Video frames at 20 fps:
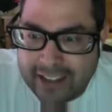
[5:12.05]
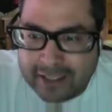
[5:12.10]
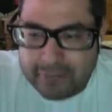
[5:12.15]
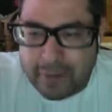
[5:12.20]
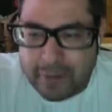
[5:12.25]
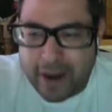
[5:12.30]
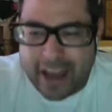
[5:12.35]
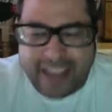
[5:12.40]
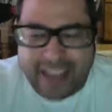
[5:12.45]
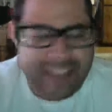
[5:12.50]

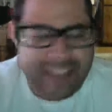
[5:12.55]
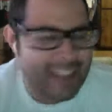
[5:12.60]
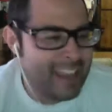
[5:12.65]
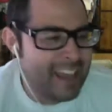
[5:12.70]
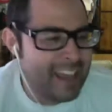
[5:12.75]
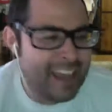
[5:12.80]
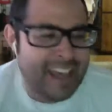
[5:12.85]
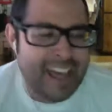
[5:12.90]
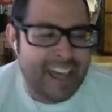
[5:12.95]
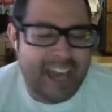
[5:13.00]
but
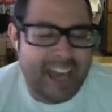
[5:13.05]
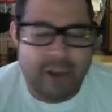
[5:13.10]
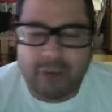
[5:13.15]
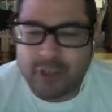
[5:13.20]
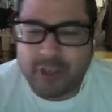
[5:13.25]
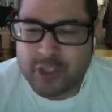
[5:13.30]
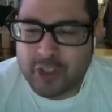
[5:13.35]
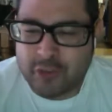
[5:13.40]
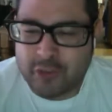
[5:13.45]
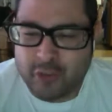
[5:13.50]
it
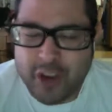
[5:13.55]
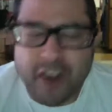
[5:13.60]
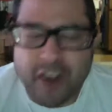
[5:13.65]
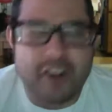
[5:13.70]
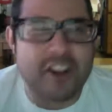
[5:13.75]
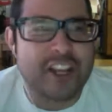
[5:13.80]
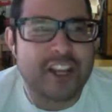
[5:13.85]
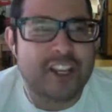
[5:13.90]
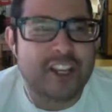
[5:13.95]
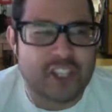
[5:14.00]
was
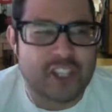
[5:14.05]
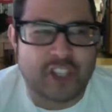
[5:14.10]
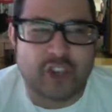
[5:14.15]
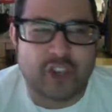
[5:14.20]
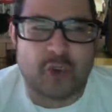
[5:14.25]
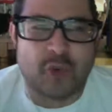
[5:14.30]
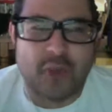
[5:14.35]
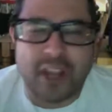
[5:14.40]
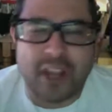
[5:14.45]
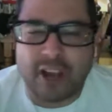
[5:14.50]
very
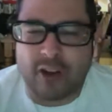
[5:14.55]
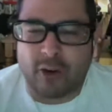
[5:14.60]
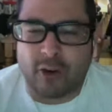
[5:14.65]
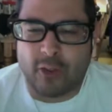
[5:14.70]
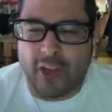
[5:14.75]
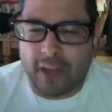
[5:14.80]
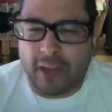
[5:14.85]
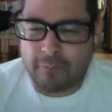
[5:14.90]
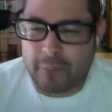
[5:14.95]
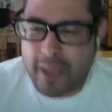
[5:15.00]
surreal
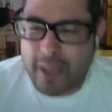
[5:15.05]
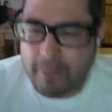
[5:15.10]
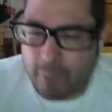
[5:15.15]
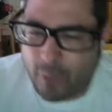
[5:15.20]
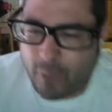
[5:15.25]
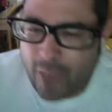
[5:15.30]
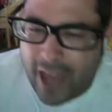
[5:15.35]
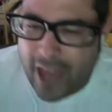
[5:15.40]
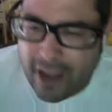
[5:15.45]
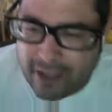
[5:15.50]
that people
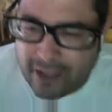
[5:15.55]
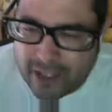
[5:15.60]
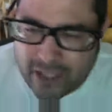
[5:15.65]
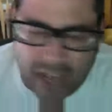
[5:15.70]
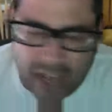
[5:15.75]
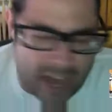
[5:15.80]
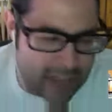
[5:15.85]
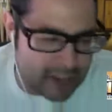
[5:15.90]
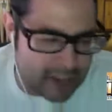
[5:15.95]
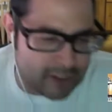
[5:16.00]

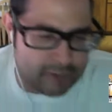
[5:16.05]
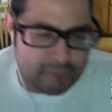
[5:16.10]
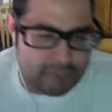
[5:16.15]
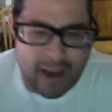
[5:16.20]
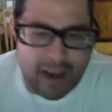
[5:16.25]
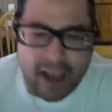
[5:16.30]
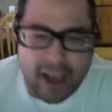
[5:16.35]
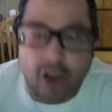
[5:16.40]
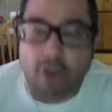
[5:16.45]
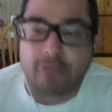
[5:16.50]
outside of
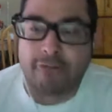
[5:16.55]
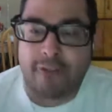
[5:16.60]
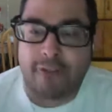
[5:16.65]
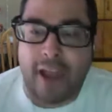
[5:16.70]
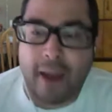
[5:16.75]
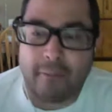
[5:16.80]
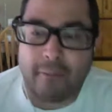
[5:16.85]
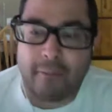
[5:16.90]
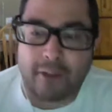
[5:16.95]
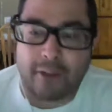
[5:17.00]
my own
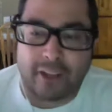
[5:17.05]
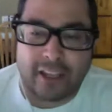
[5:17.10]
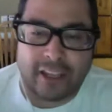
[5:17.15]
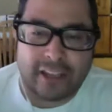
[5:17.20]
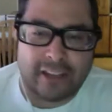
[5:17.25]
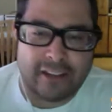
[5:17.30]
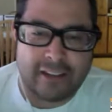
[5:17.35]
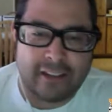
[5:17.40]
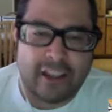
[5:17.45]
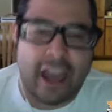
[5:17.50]
family
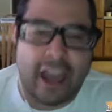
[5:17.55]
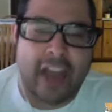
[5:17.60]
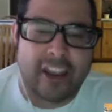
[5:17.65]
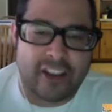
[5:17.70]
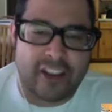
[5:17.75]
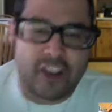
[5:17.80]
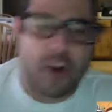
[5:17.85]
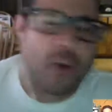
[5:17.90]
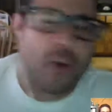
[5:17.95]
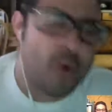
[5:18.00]
kind of
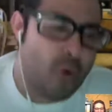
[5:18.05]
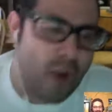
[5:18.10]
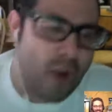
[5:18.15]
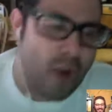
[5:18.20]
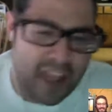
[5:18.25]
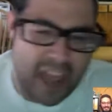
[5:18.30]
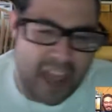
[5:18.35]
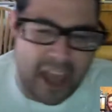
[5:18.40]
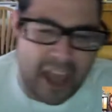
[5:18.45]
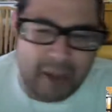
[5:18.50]
know who I
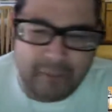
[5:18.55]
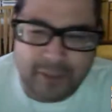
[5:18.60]
am.